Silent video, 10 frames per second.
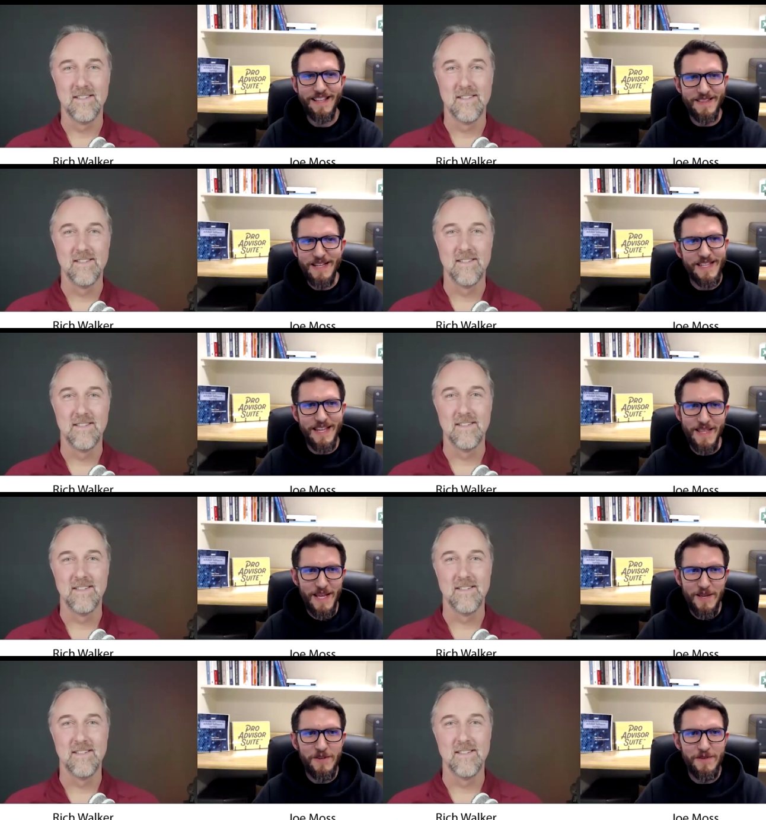Speaker 1: like LinkedIn.
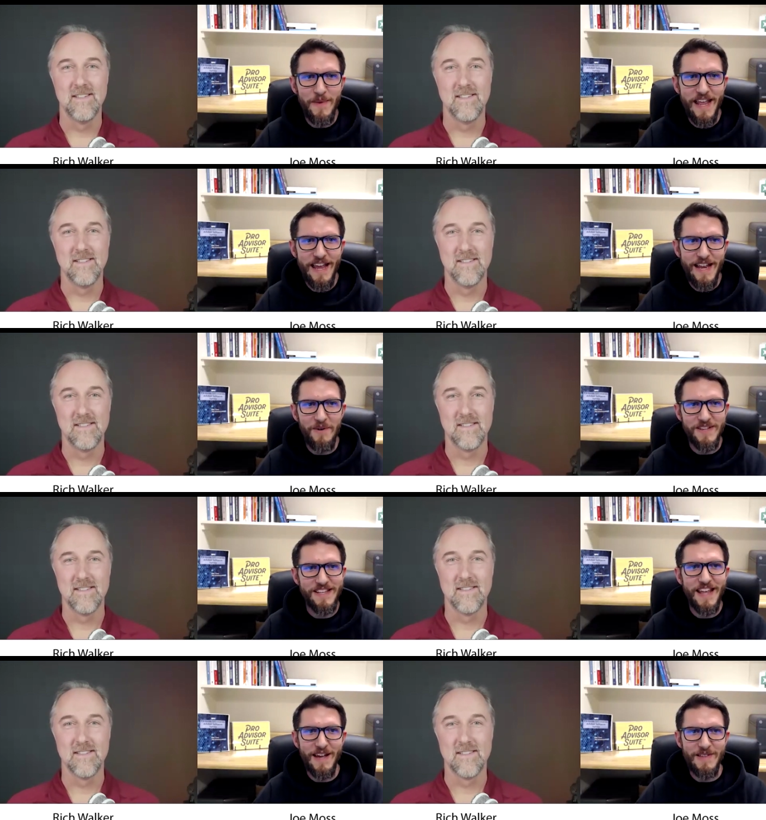Like you could spend eight
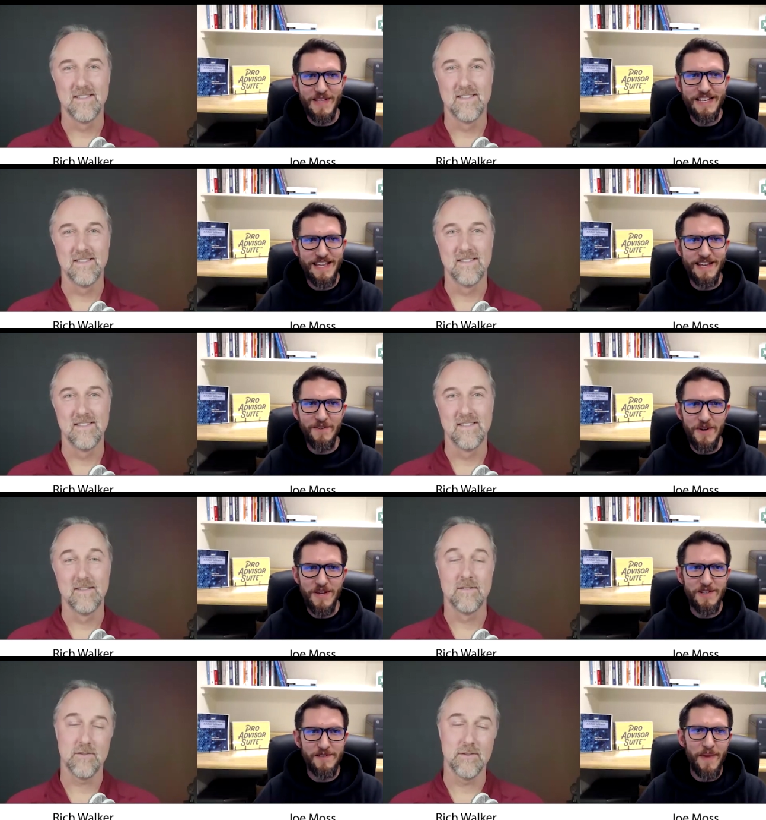hours a day on LinkedIn, or
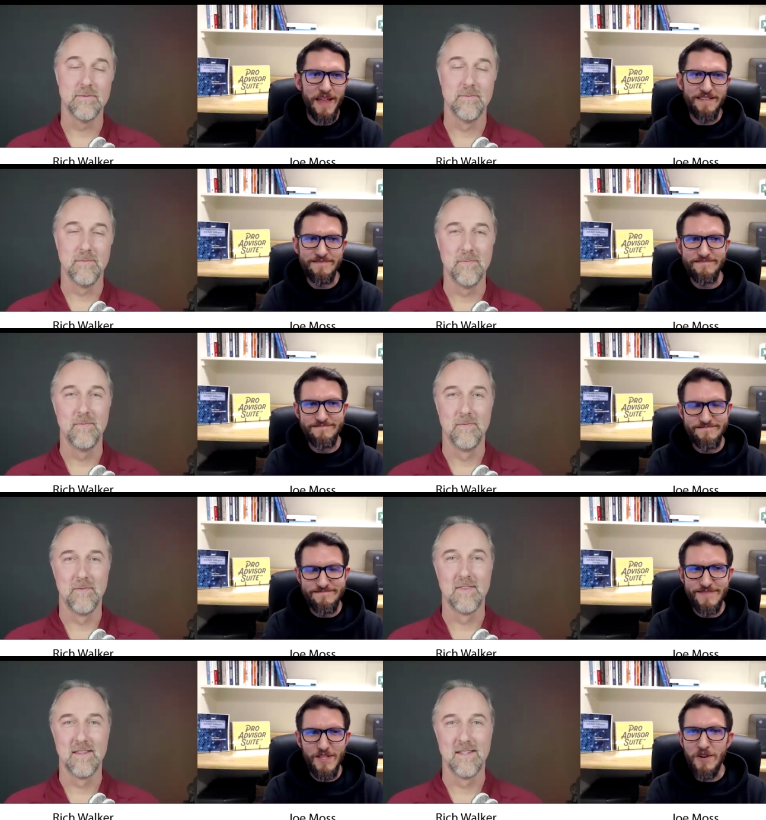you could True. spend
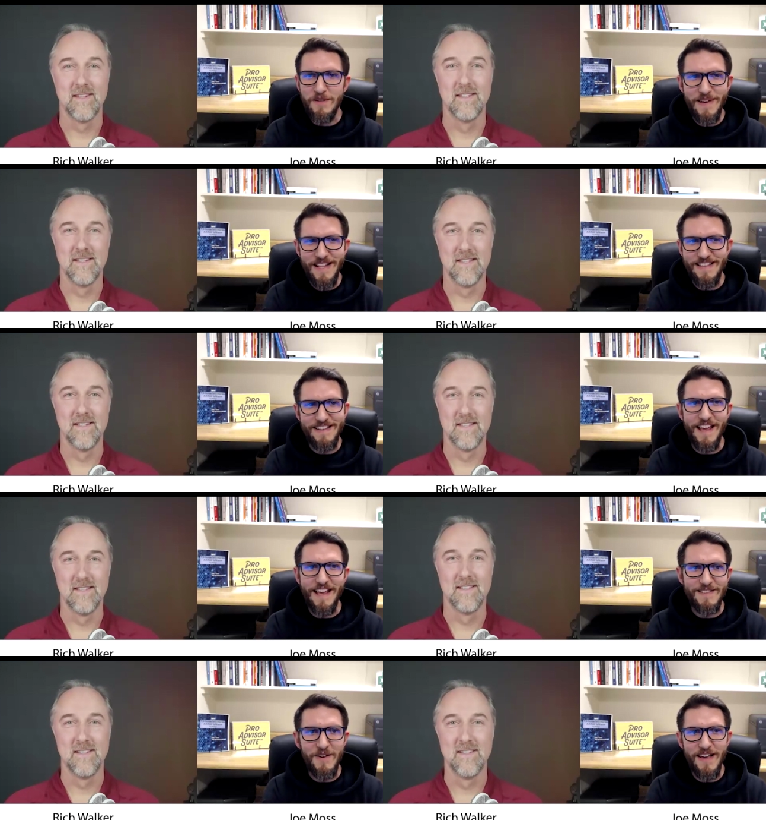thirty minutes a
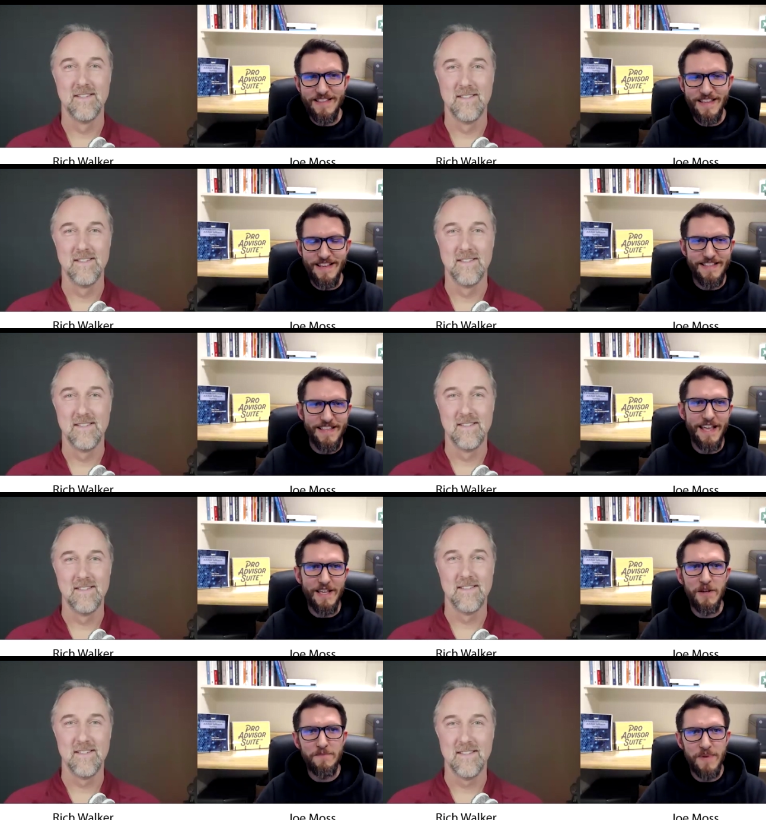day. So I think
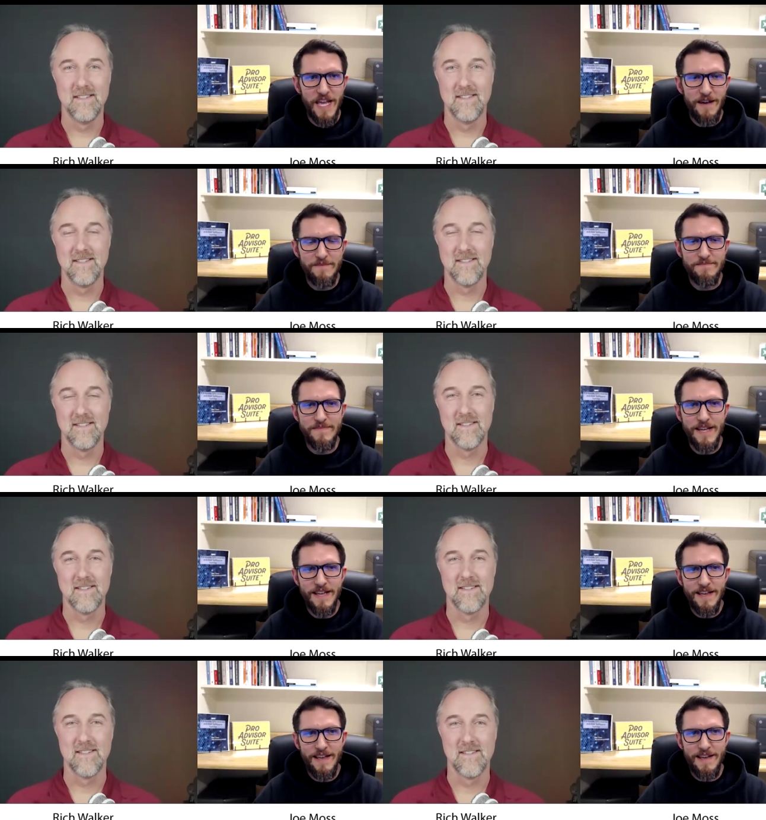it could become
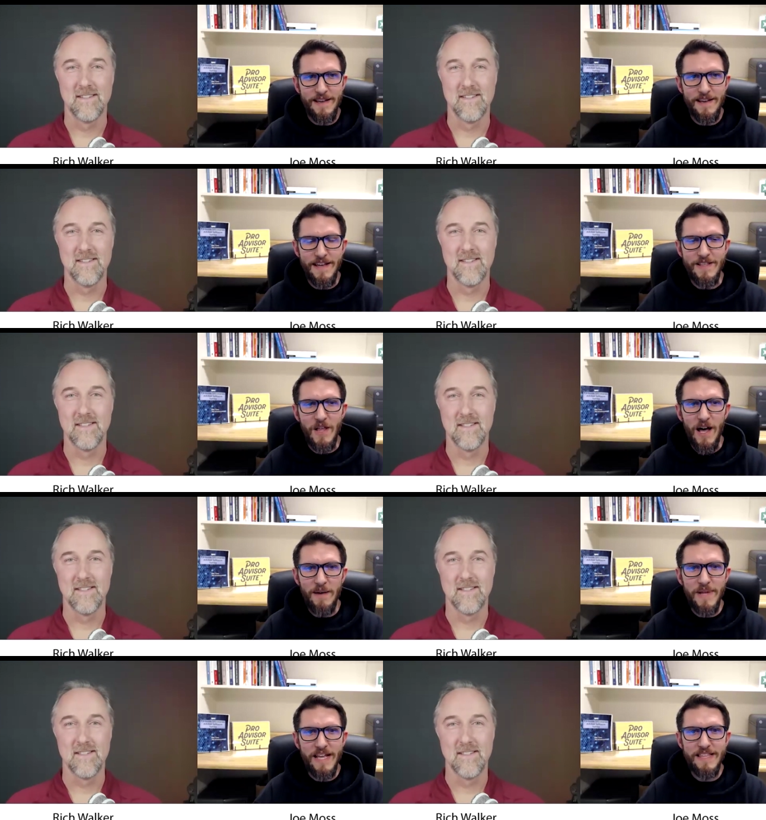a
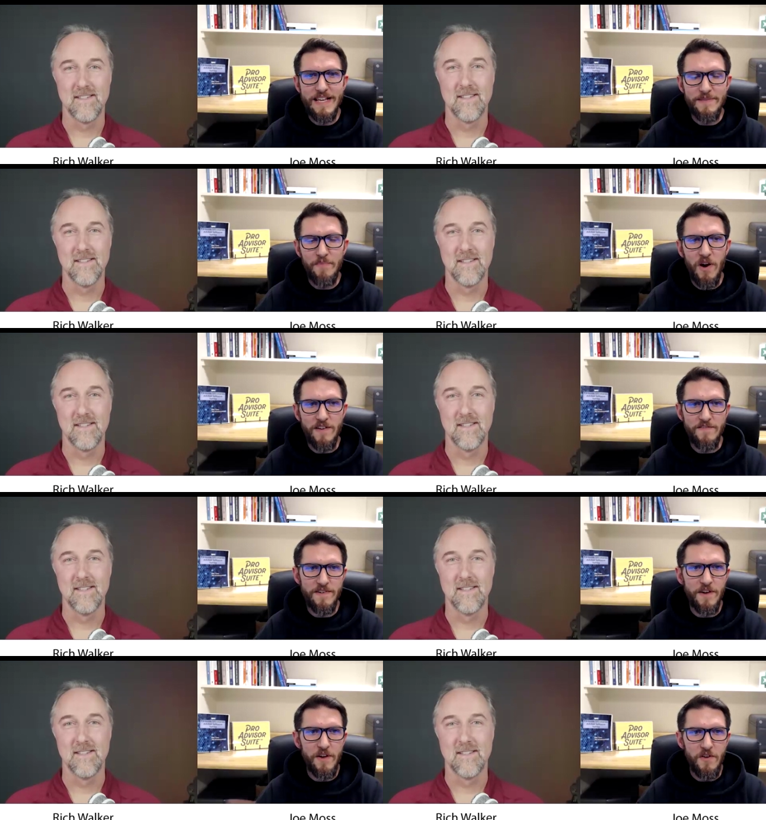lot, but I think it's part of
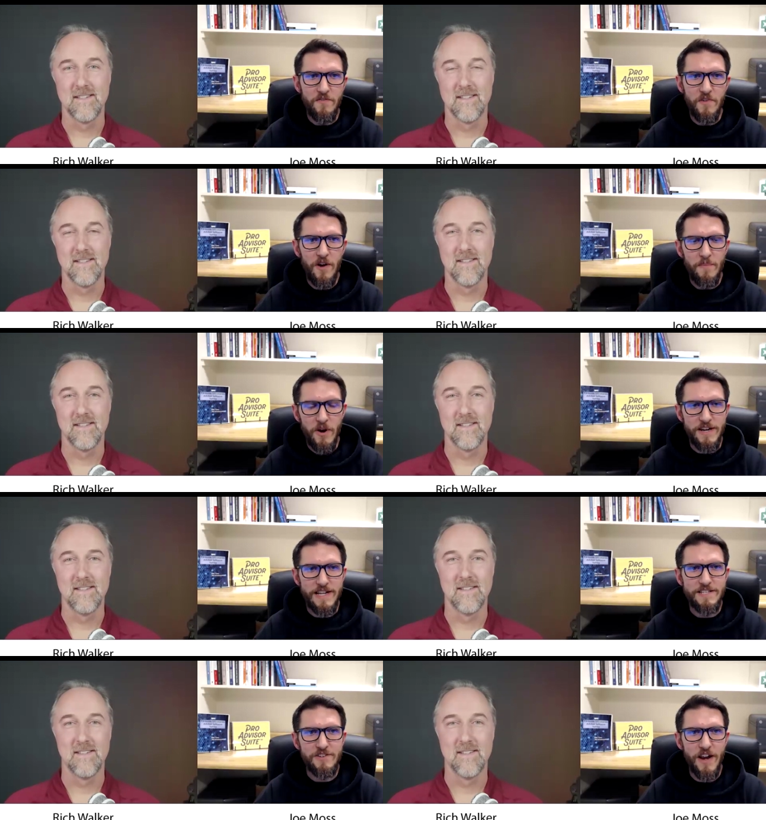a, an overall
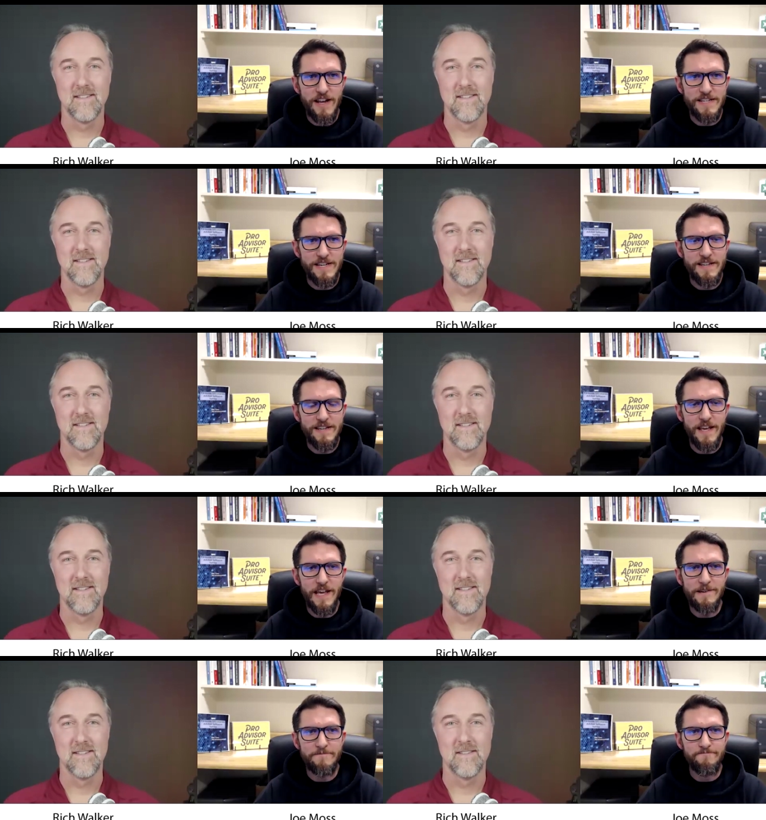marketing strategy.
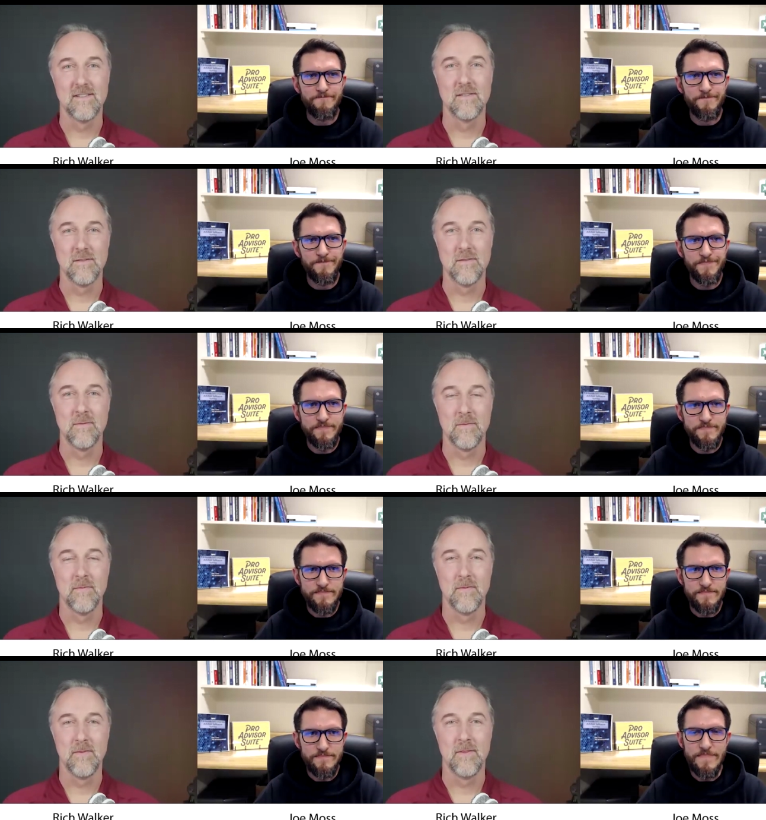Um,
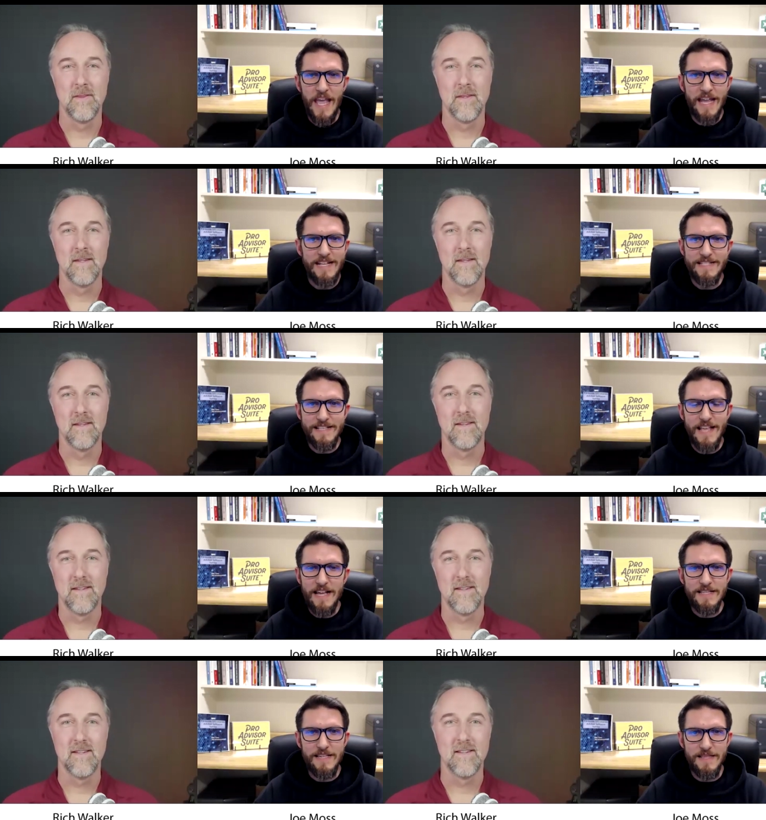and it's
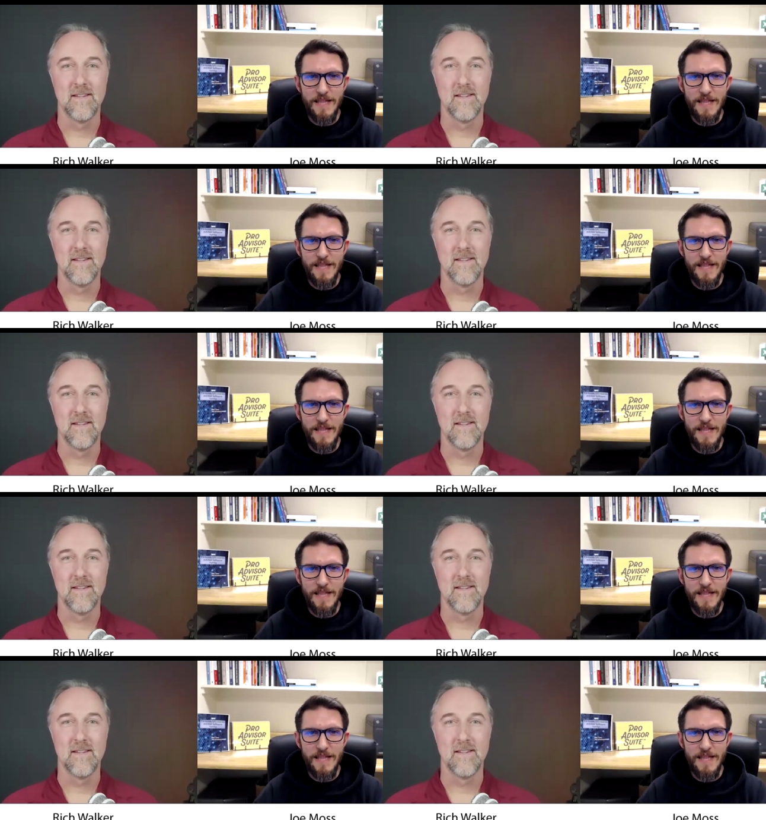exactly